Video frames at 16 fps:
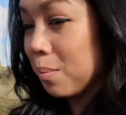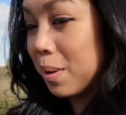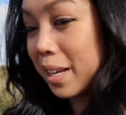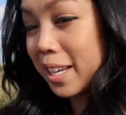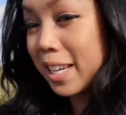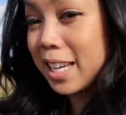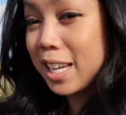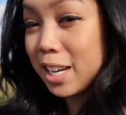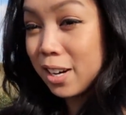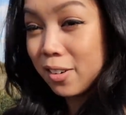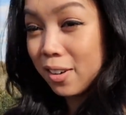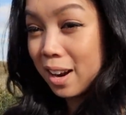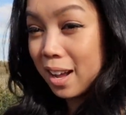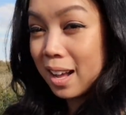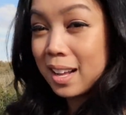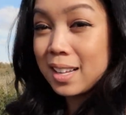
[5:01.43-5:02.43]
but
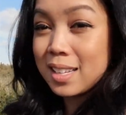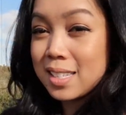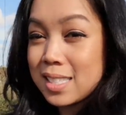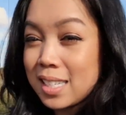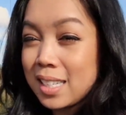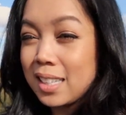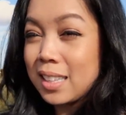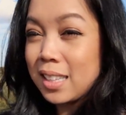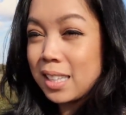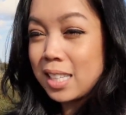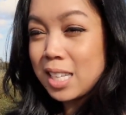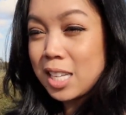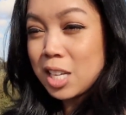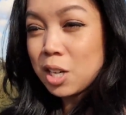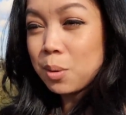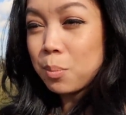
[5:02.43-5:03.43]
Kira is a
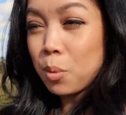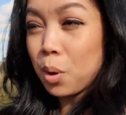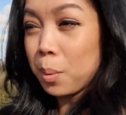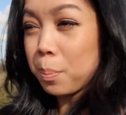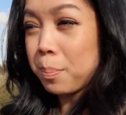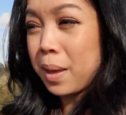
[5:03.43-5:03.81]
little more